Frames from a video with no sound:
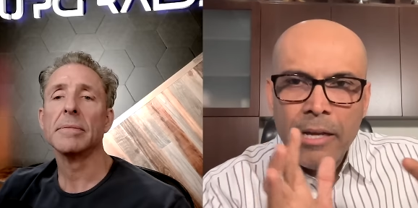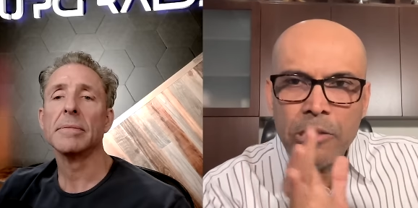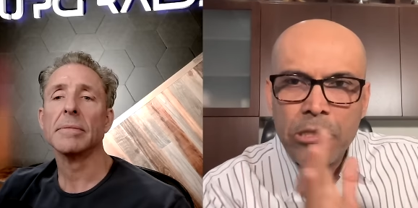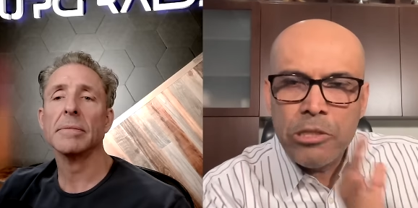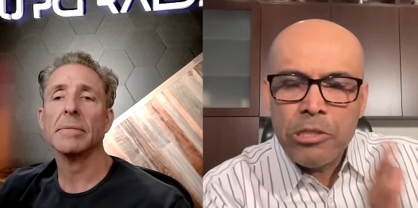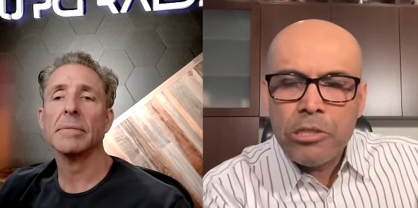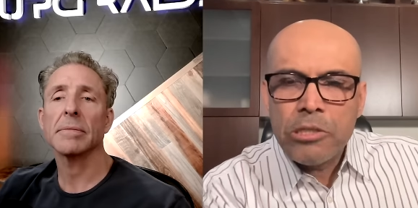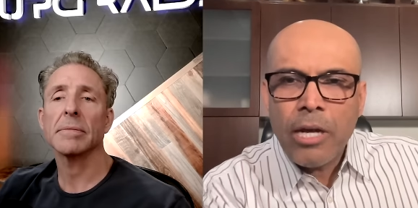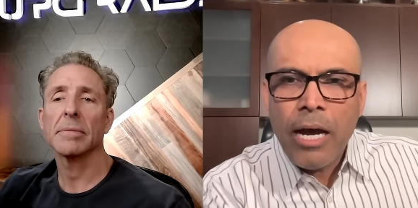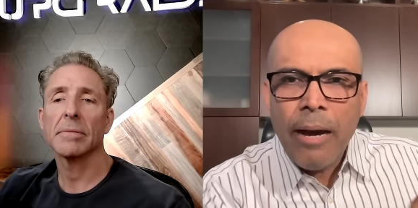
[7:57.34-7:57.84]
Speaker 1: I
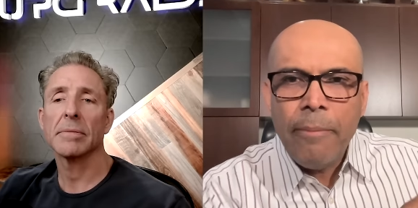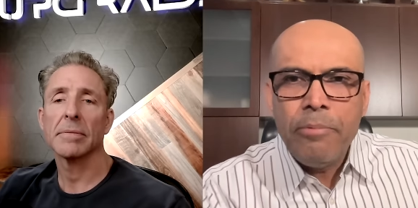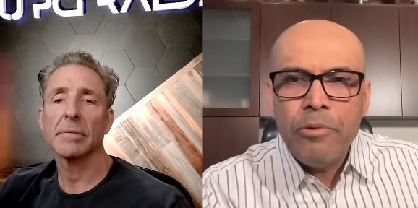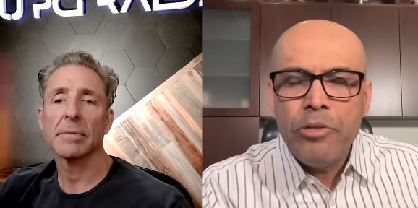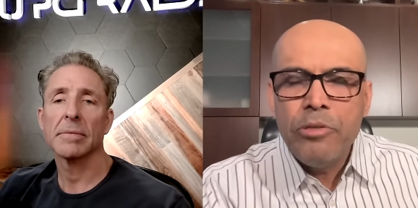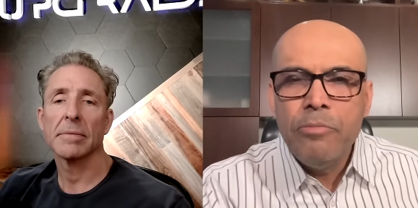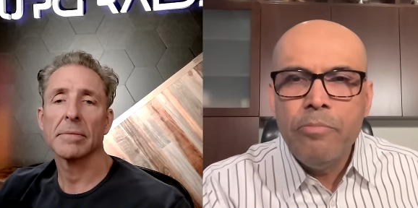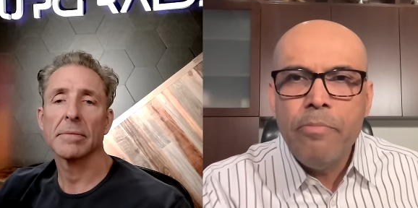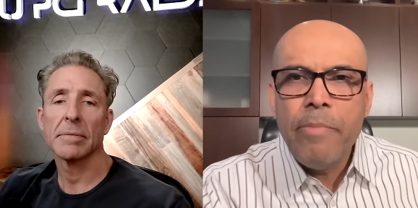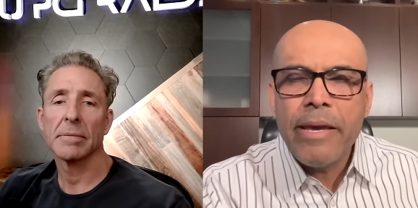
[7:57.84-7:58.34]

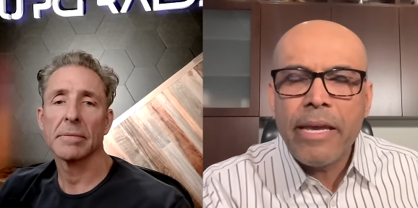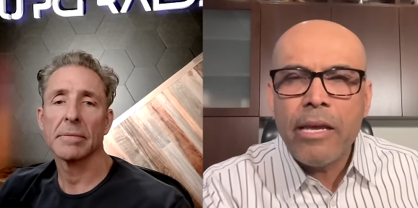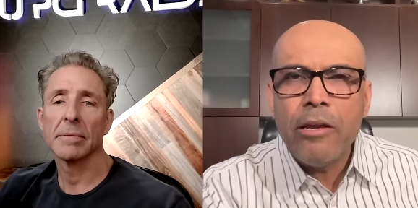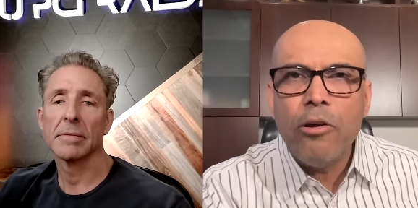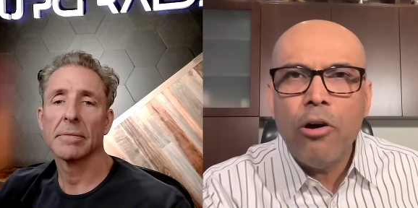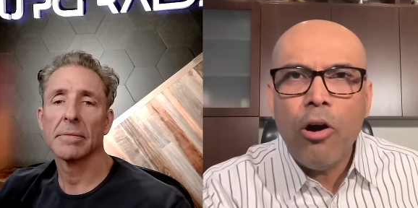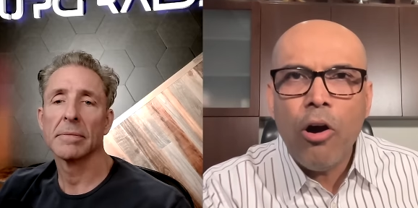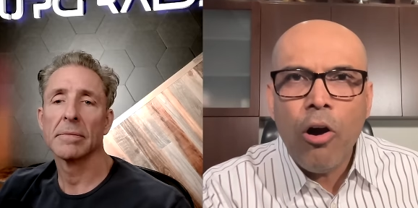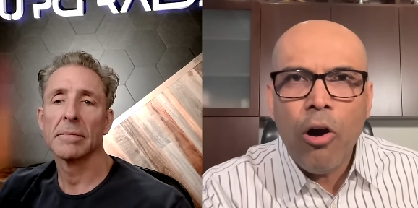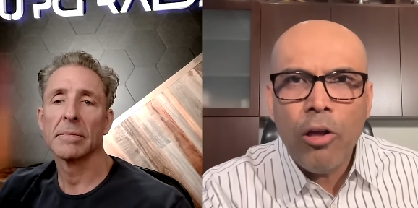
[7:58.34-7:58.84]
stopped
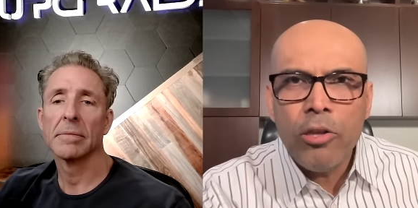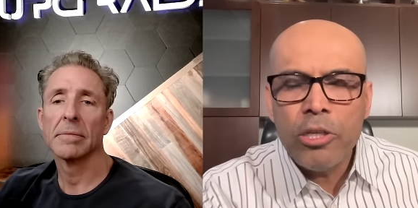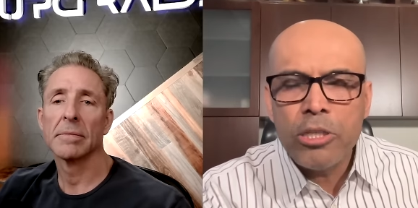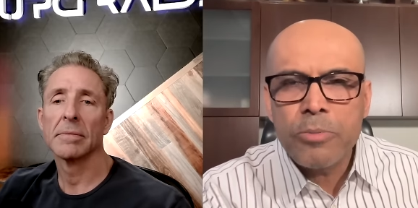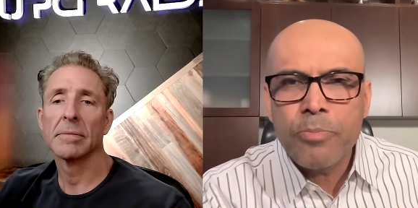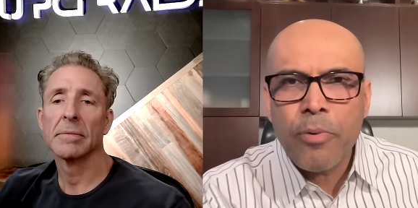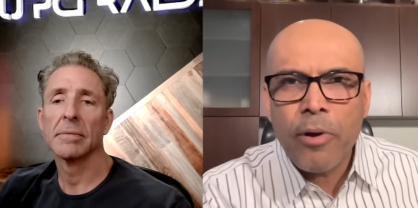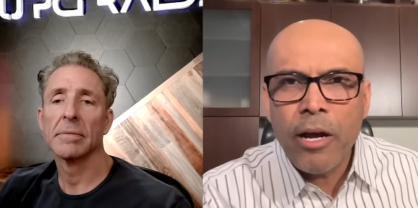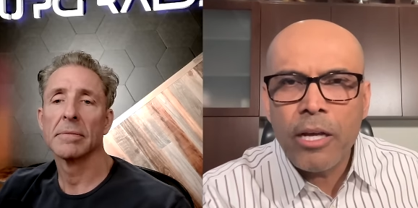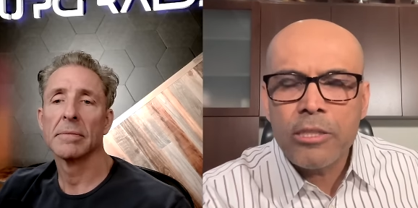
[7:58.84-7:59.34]
making all
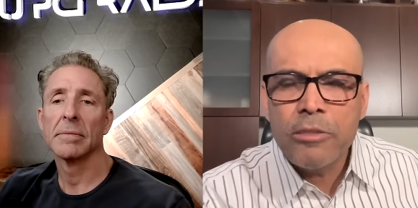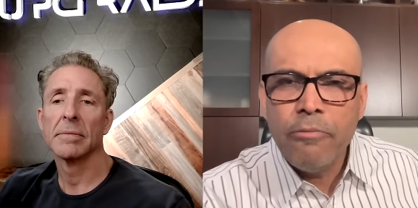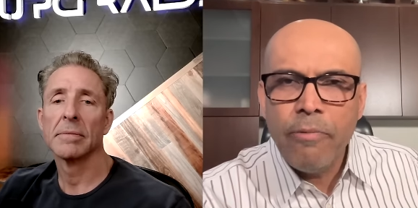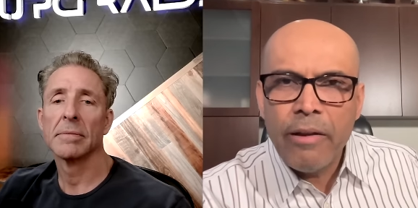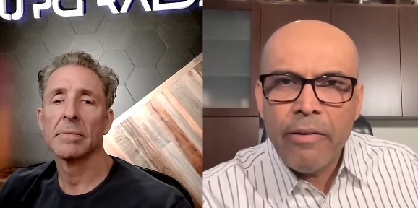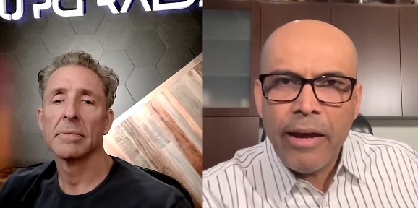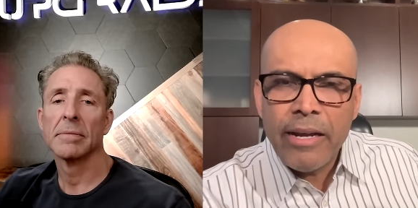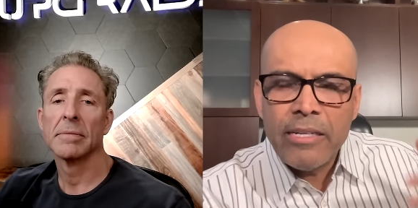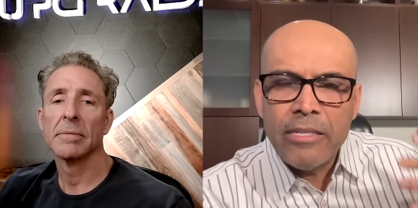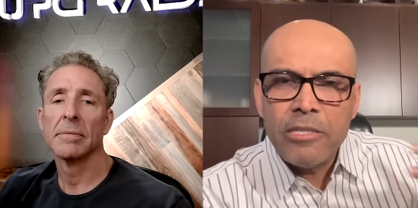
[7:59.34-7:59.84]
those
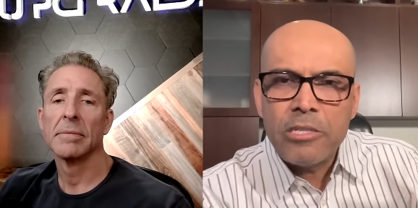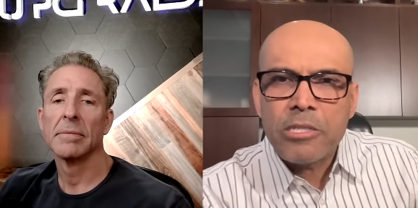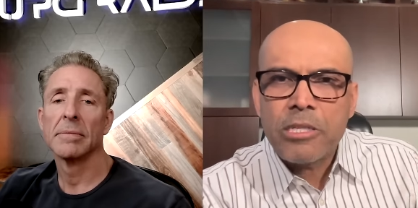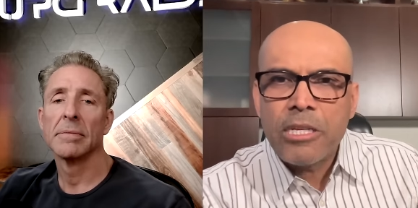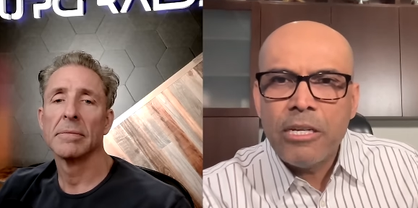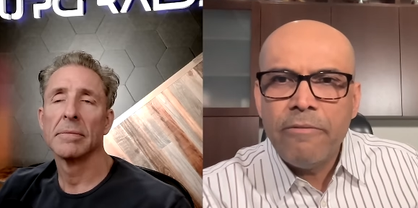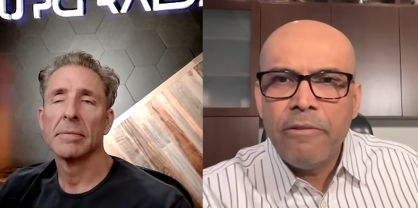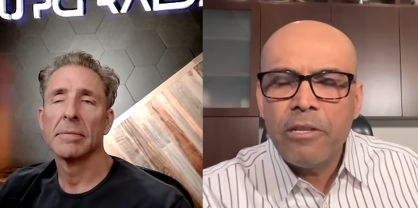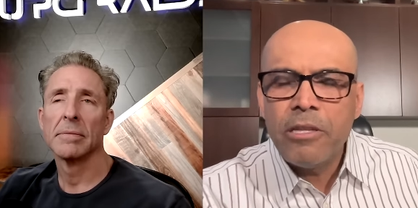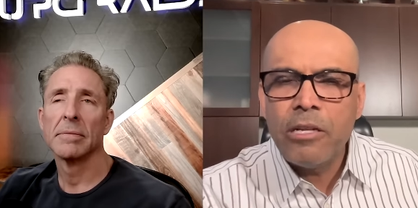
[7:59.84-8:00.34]
products when I
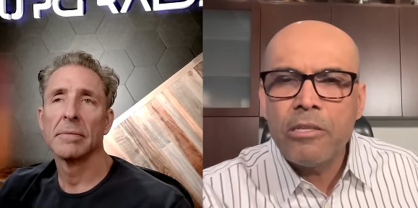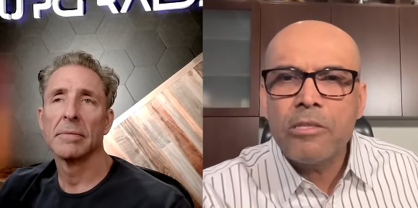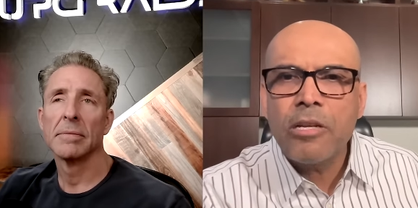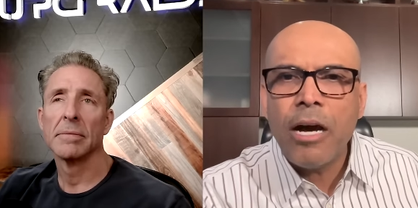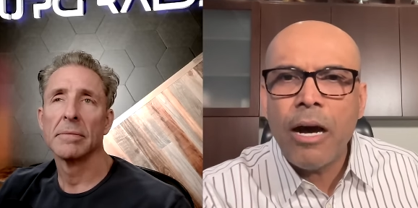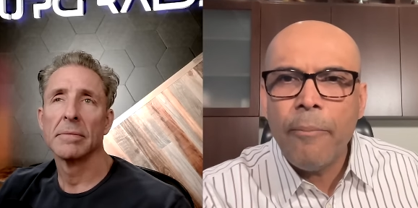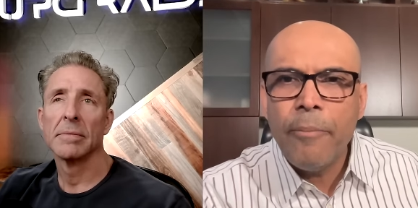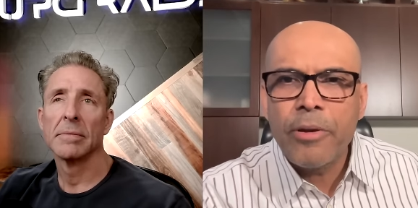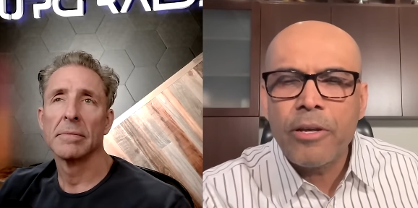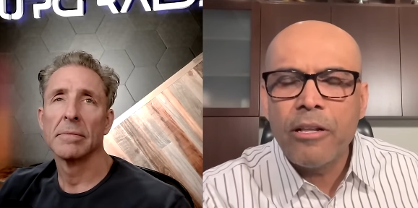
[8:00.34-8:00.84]
discovered the
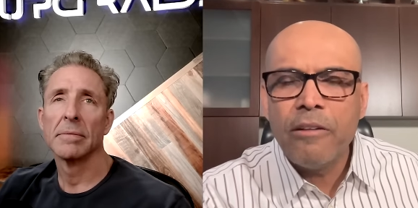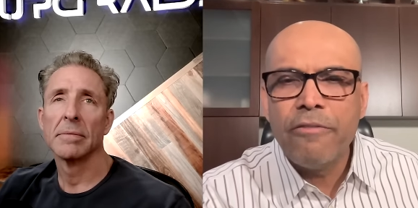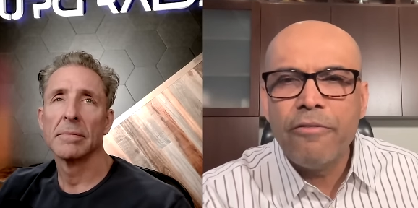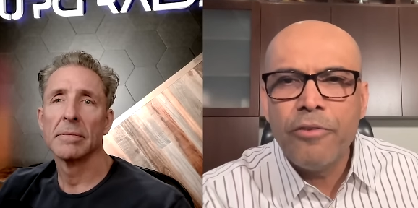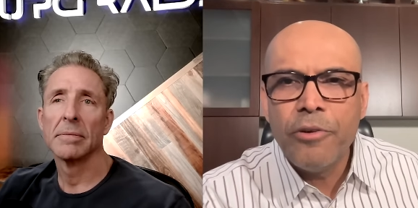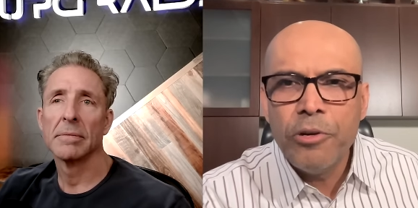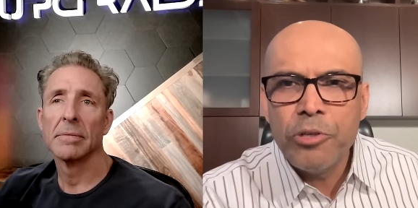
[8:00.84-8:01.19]
topical